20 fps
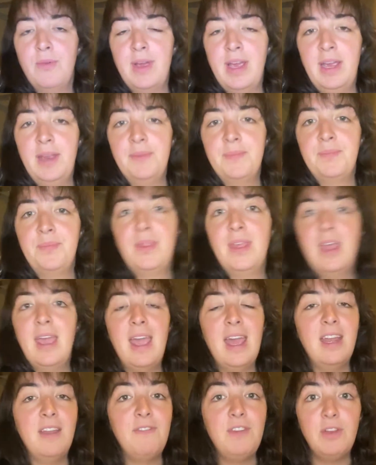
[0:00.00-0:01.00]
right?
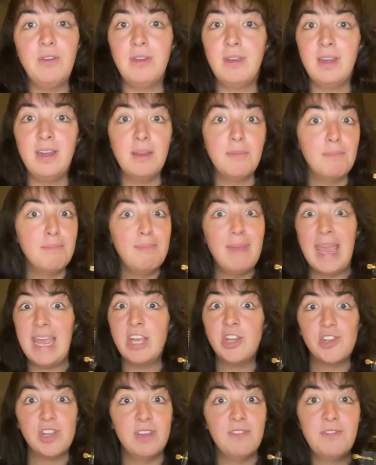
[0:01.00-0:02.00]
And if you need to
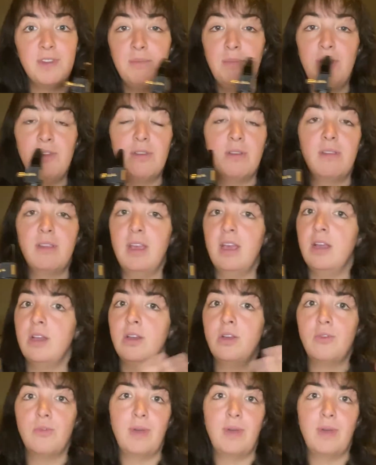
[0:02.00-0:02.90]
makeshift a music stand,